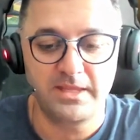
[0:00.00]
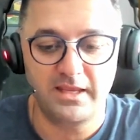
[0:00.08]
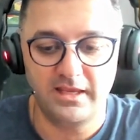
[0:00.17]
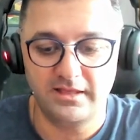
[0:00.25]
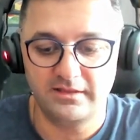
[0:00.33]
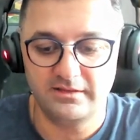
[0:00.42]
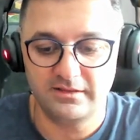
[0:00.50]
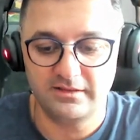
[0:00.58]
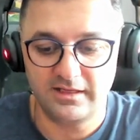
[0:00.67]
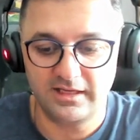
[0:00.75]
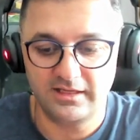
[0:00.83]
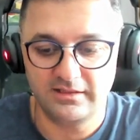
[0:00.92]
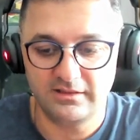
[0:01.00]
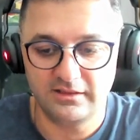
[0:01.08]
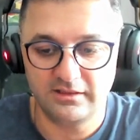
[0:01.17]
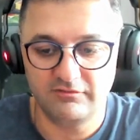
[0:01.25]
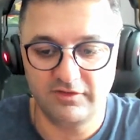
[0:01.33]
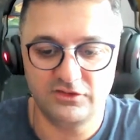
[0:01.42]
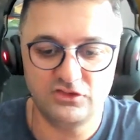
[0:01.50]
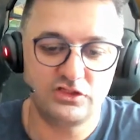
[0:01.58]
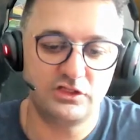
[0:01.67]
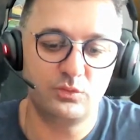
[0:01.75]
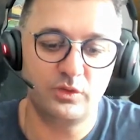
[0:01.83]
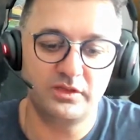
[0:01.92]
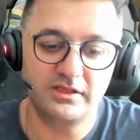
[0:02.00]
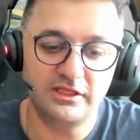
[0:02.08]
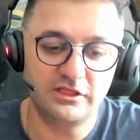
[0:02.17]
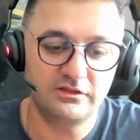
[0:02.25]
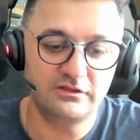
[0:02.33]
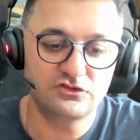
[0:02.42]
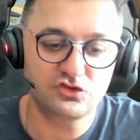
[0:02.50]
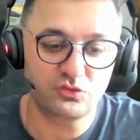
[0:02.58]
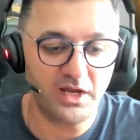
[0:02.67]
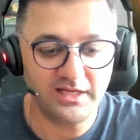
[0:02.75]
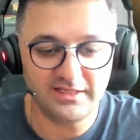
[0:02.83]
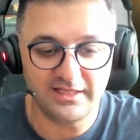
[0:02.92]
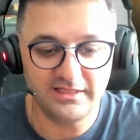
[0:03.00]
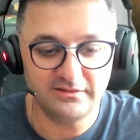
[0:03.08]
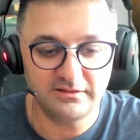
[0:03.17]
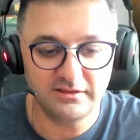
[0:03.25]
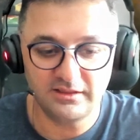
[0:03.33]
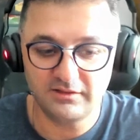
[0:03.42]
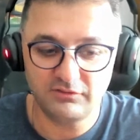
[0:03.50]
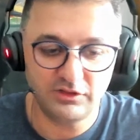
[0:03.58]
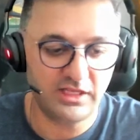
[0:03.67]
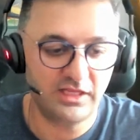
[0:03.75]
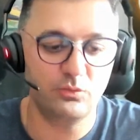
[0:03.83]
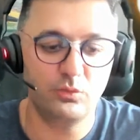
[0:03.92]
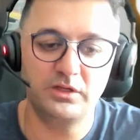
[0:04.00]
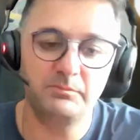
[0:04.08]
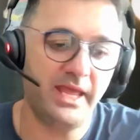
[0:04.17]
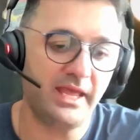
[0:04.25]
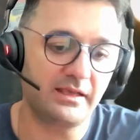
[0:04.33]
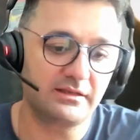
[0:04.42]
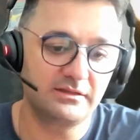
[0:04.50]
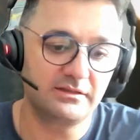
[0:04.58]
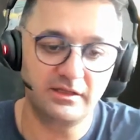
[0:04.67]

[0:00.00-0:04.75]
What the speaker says: and eventually when they tried it, they never went back.